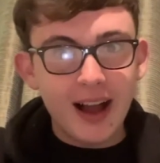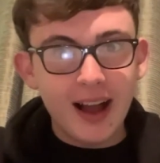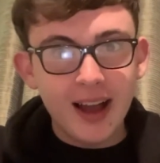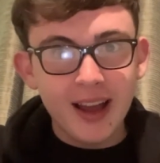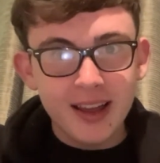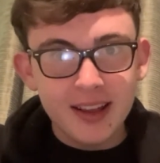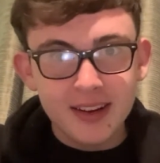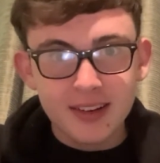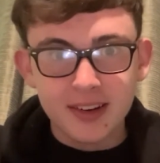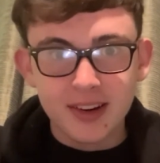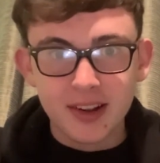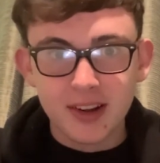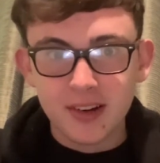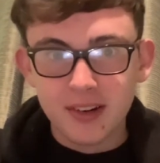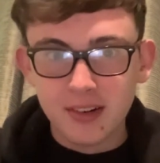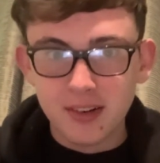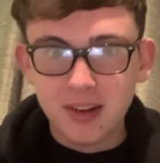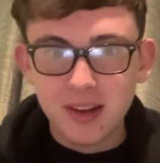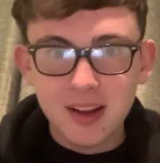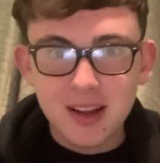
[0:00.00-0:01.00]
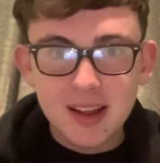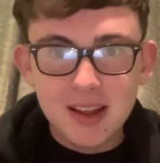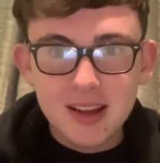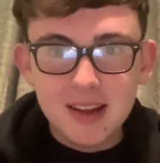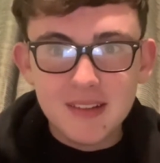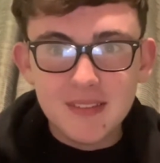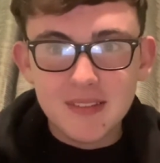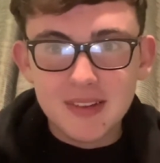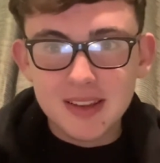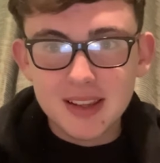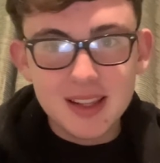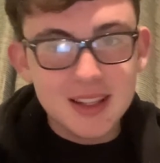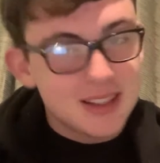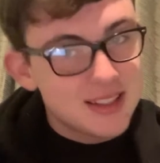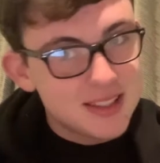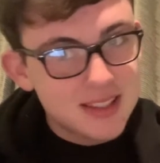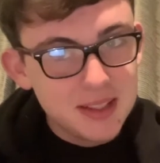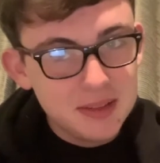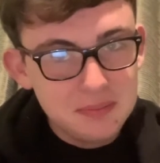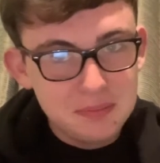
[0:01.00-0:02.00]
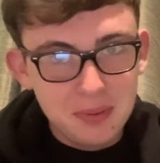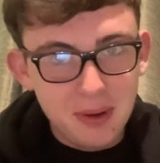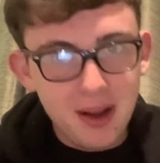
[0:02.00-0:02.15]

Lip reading: I don't know. But let's sit